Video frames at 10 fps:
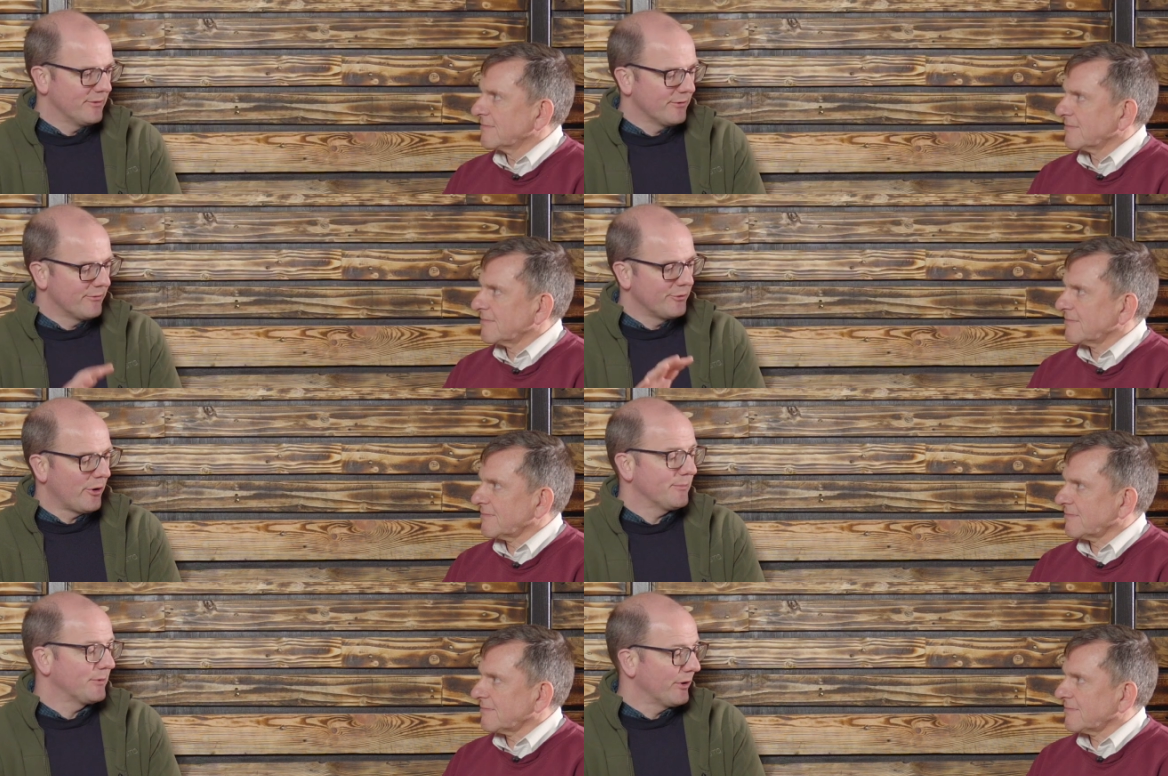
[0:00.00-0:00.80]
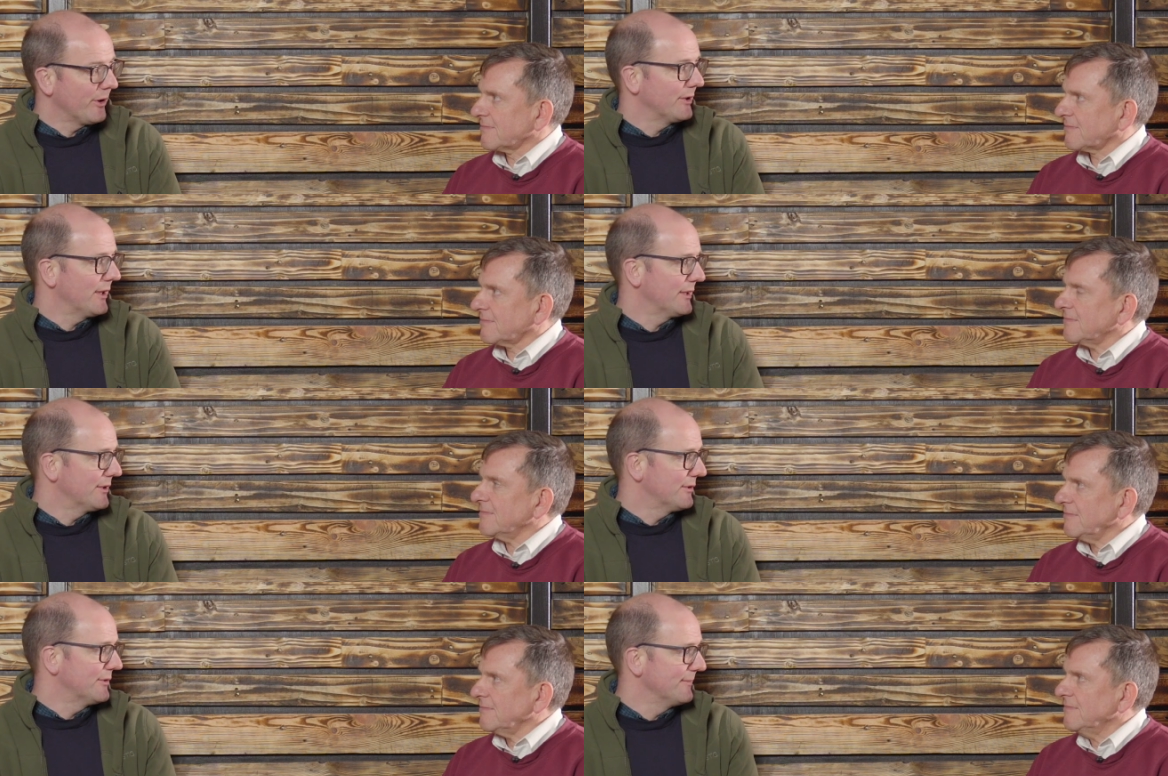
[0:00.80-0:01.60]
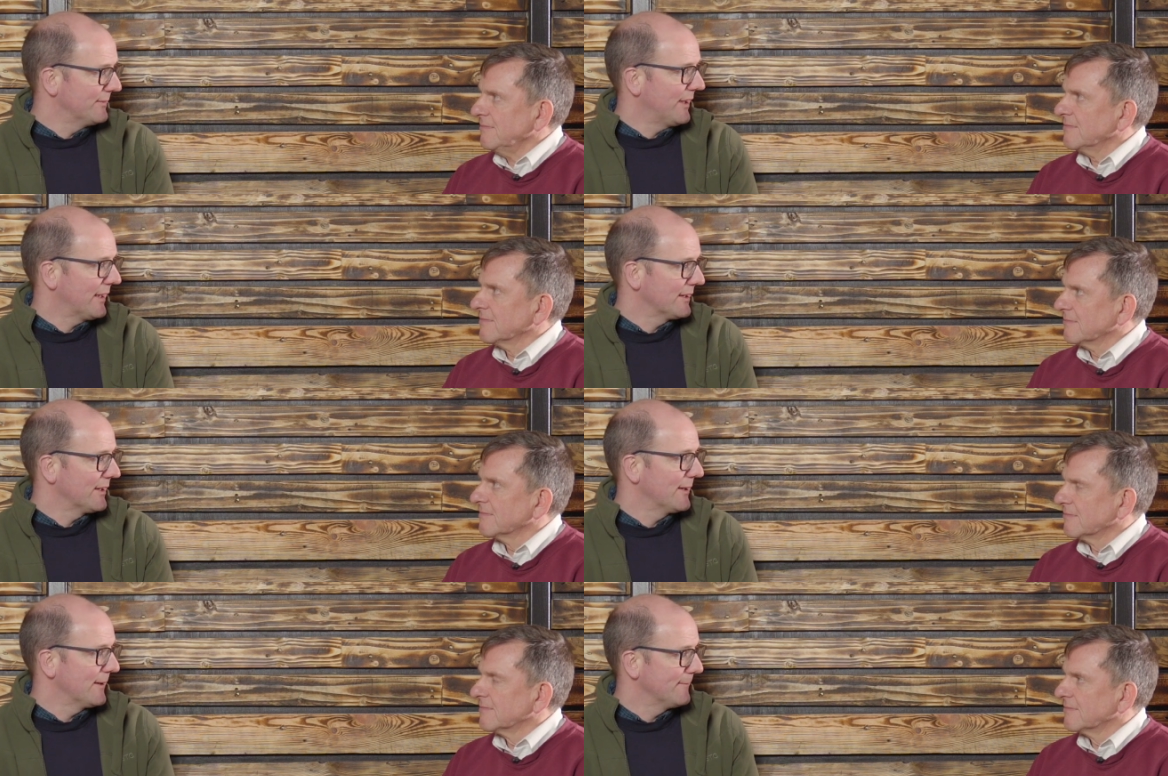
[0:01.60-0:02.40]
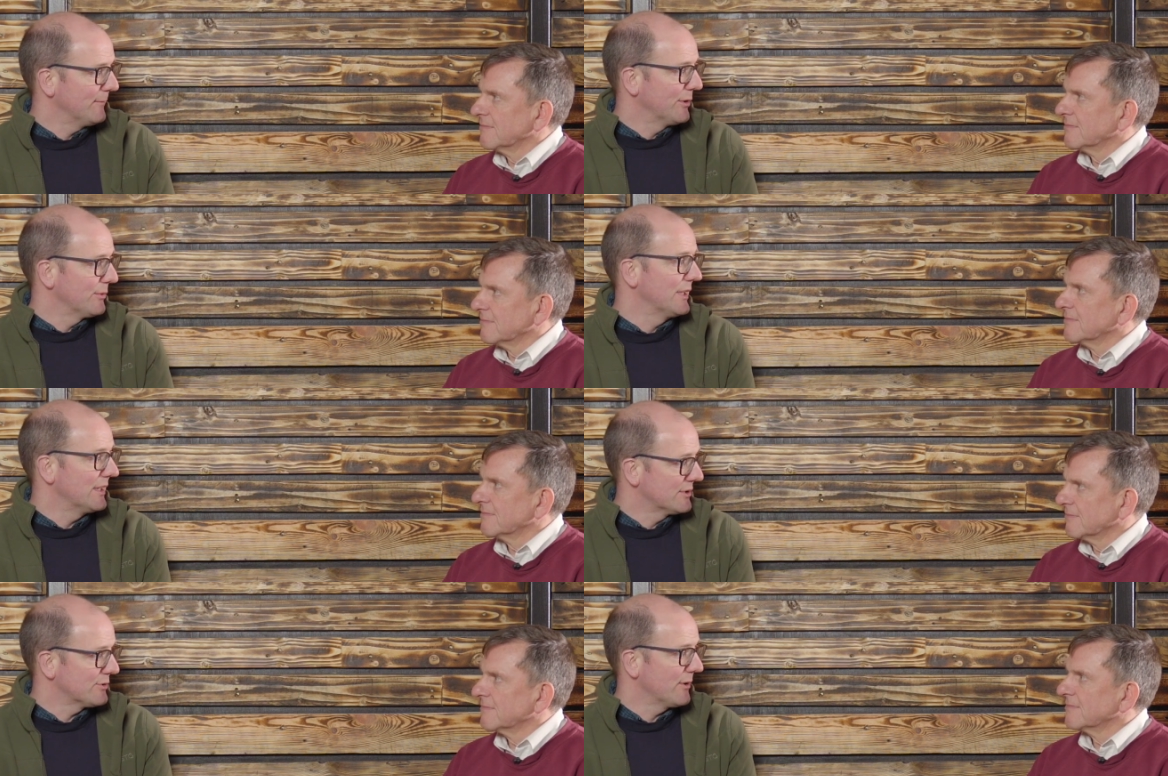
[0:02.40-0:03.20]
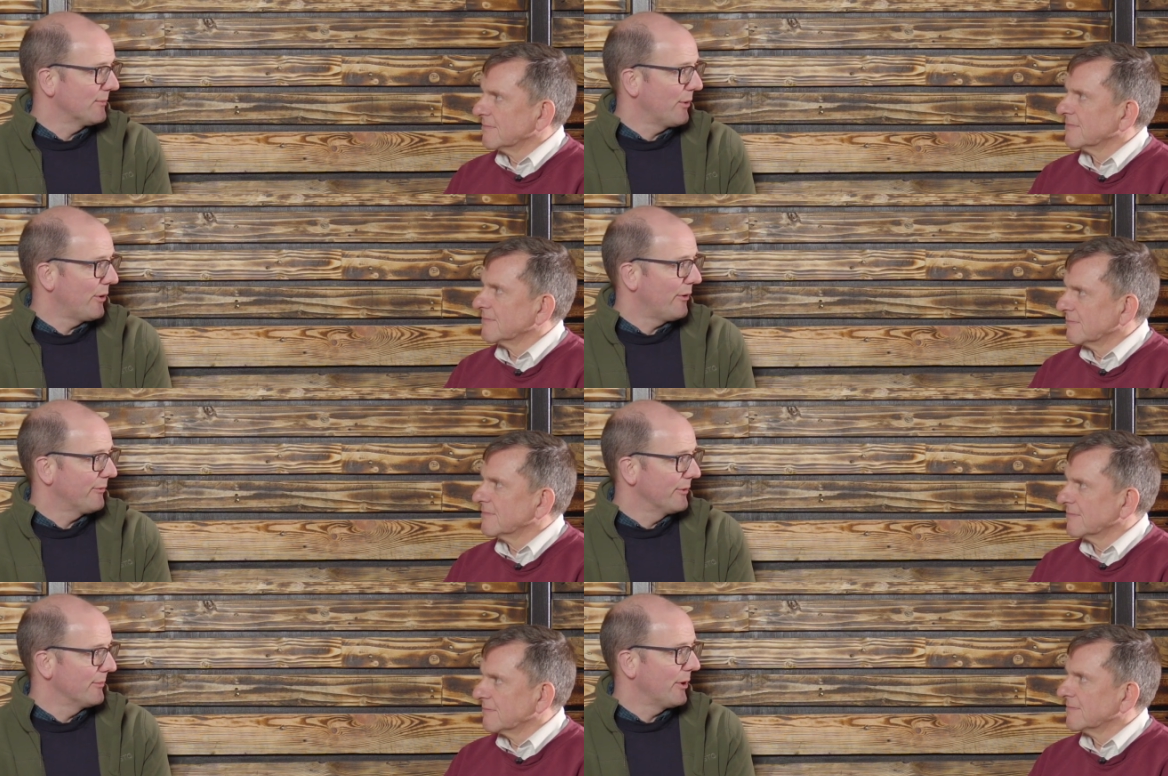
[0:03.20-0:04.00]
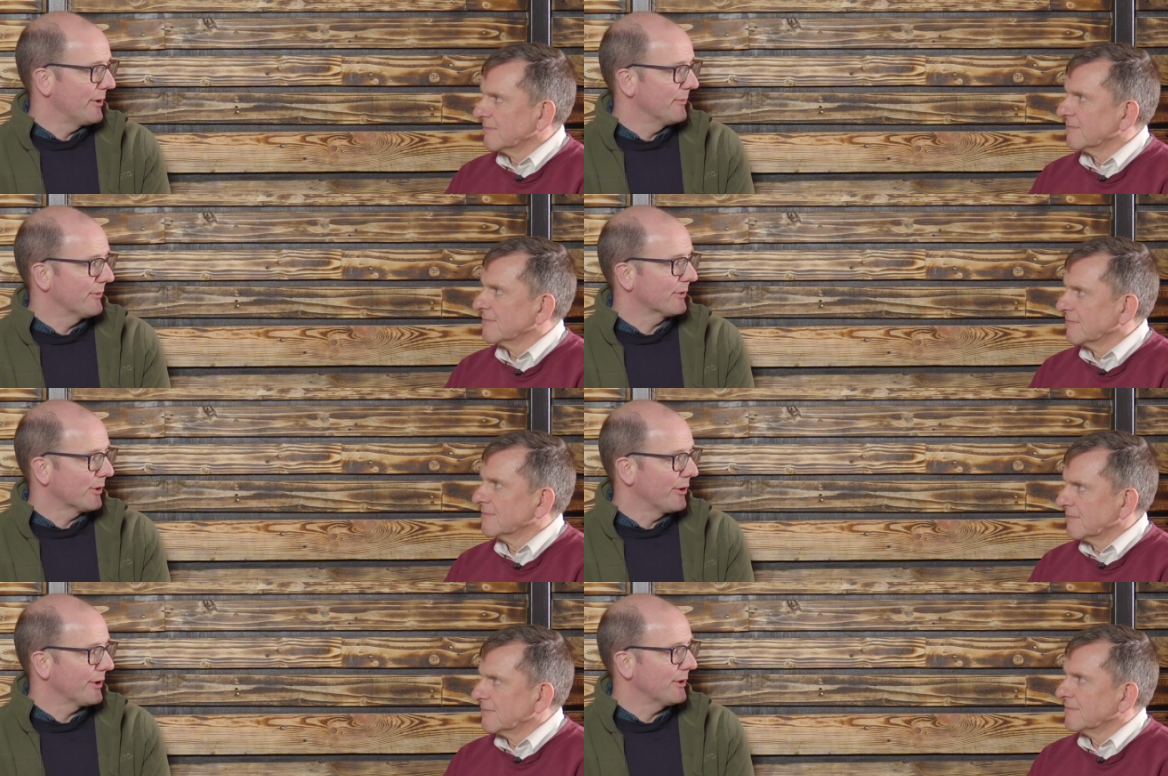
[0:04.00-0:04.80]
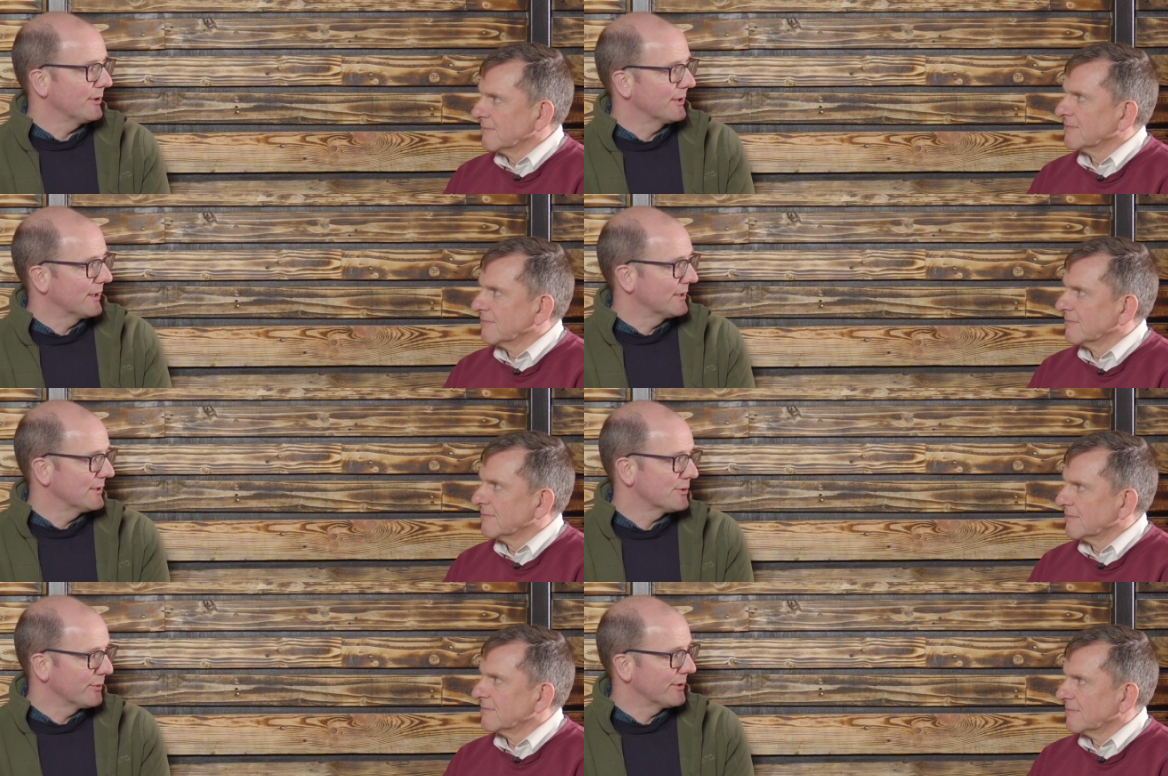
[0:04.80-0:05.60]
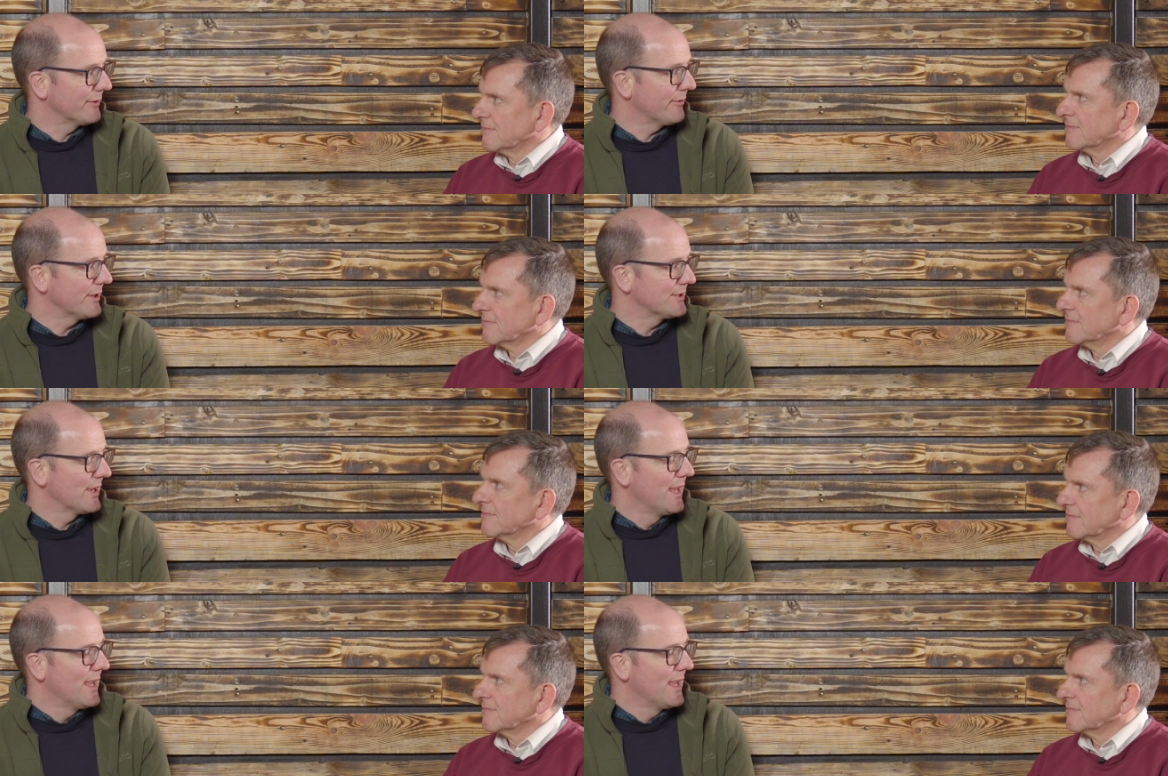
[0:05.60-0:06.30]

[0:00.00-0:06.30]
Speaker 1: you've dropped it out and you're taking the you know the yeast tub off the bottom of the conical and then you store it in the fridge,